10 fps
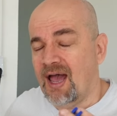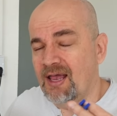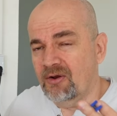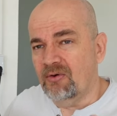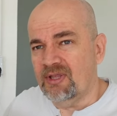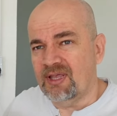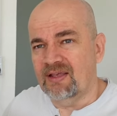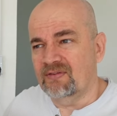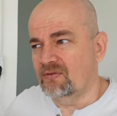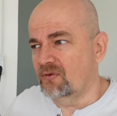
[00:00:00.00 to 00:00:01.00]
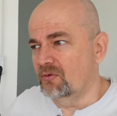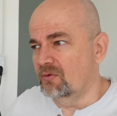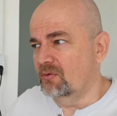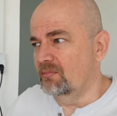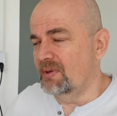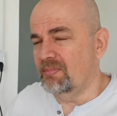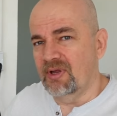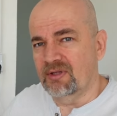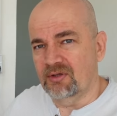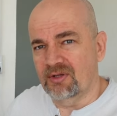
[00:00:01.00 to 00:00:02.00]
I know it has to be
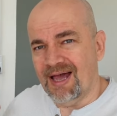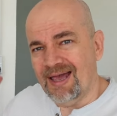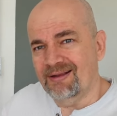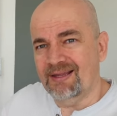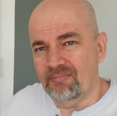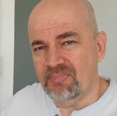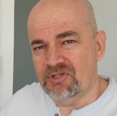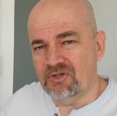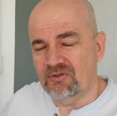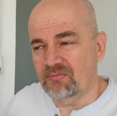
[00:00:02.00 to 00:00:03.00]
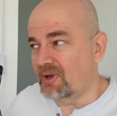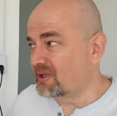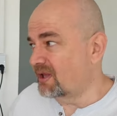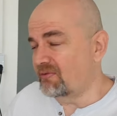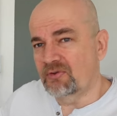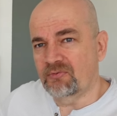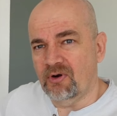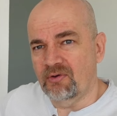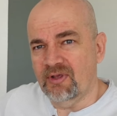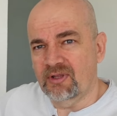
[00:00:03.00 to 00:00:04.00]
printed on higher temperatures, but I was
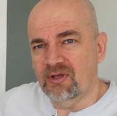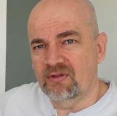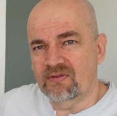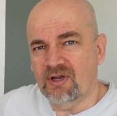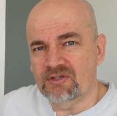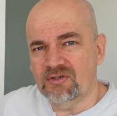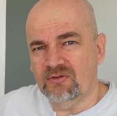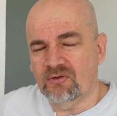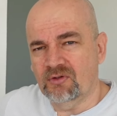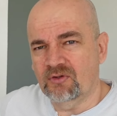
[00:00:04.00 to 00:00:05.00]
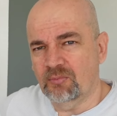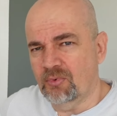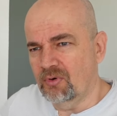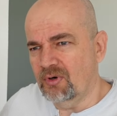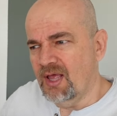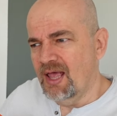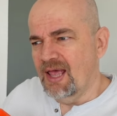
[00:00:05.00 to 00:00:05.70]
following the instructions on the spool